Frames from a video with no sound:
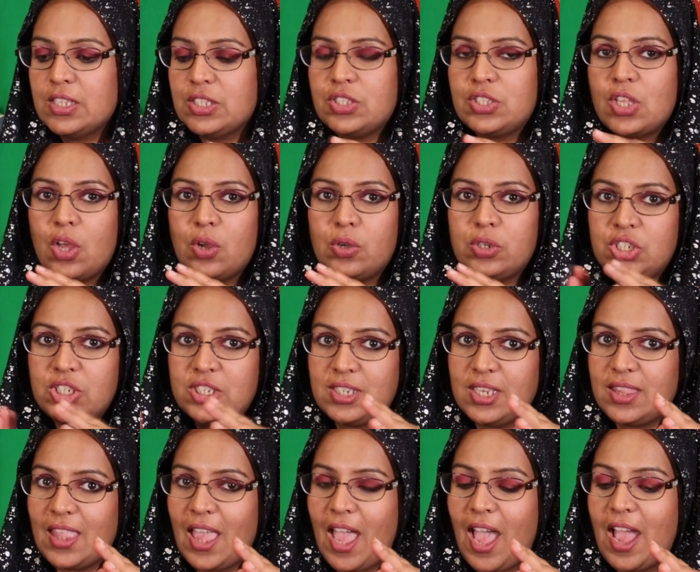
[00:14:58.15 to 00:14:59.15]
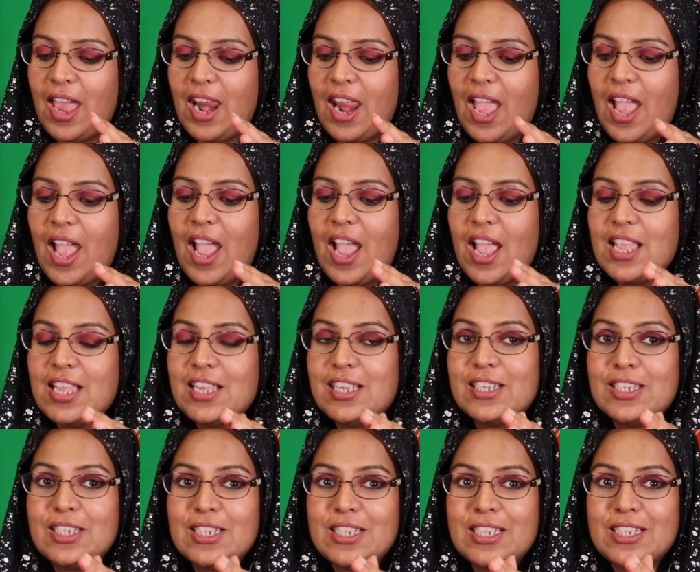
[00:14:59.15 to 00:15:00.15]
So she did that.
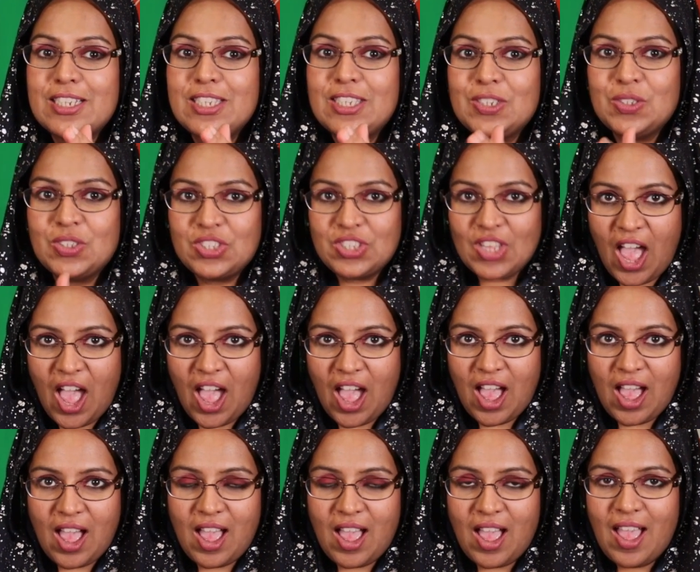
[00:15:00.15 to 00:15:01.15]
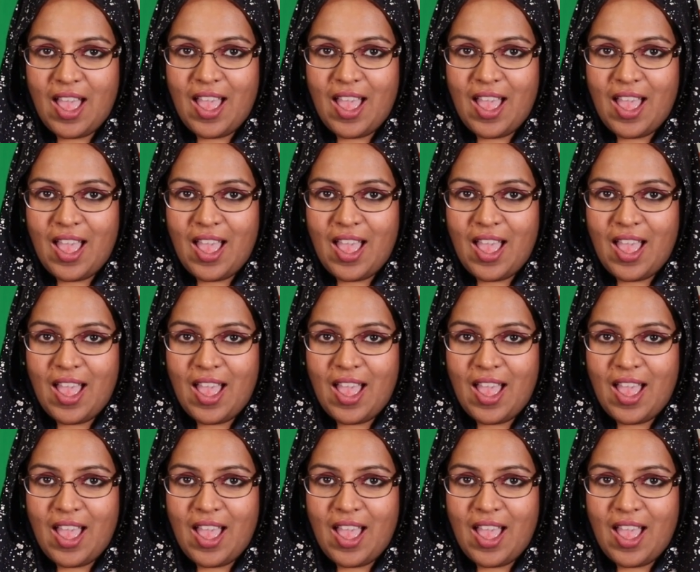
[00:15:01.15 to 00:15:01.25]
You saw